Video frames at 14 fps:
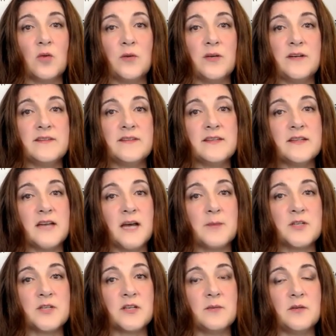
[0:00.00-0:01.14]
reach the
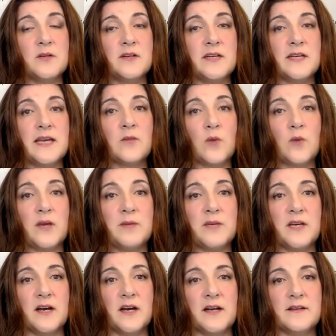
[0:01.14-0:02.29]
adoption community and way
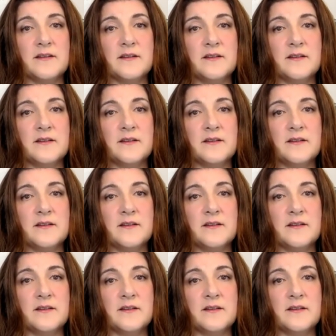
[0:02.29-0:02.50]
beyond.